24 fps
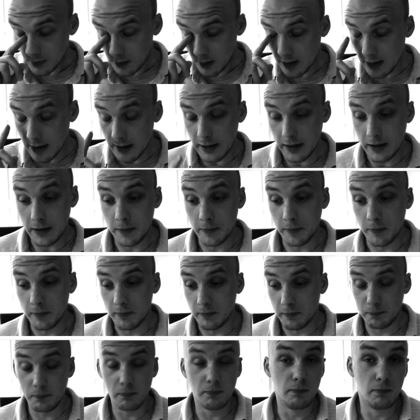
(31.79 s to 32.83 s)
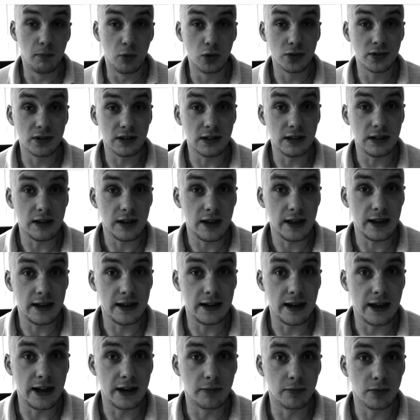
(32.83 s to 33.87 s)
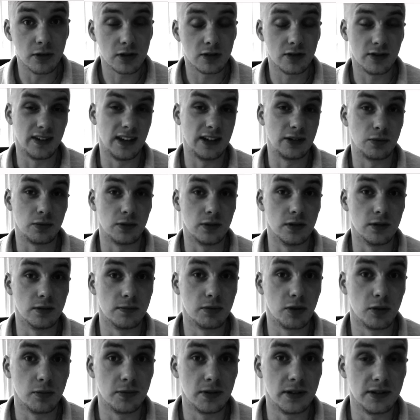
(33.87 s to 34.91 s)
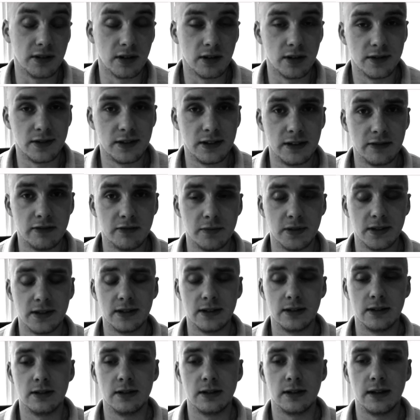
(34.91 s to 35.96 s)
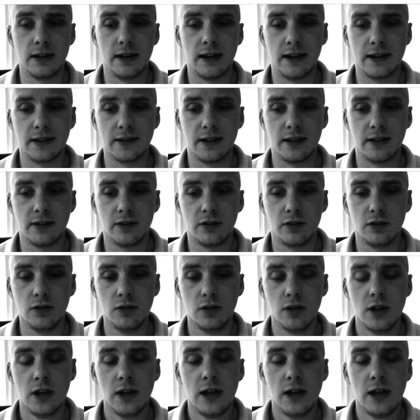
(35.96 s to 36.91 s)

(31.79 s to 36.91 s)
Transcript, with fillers: um, mostly in Edinburgh because that's where their properties are. It's easy for me to get access to.